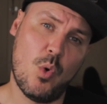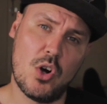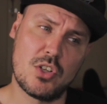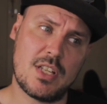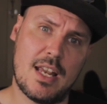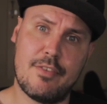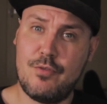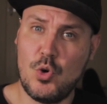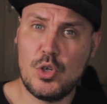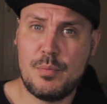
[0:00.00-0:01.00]
was an
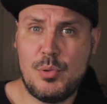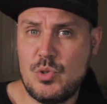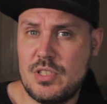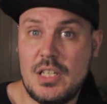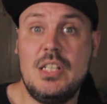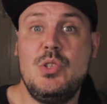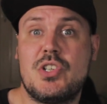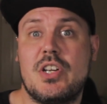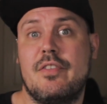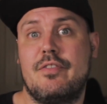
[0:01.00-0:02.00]
affordable
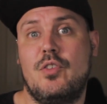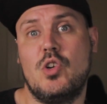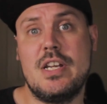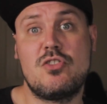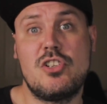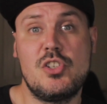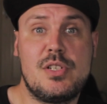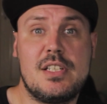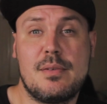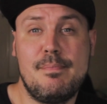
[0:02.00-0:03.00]
solution for
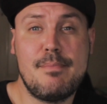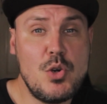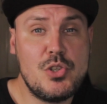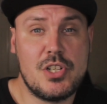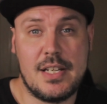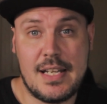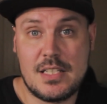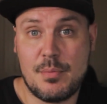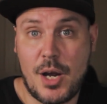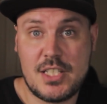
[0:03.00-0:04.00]
introducing some motion
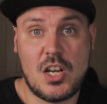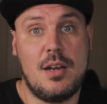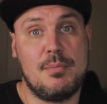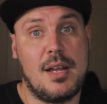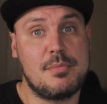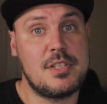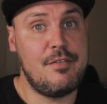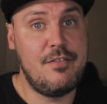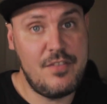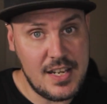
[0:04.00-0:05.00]
into my time-lapse
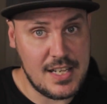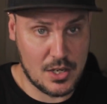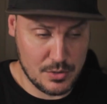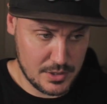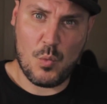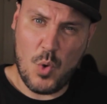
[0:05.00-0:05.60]
videos.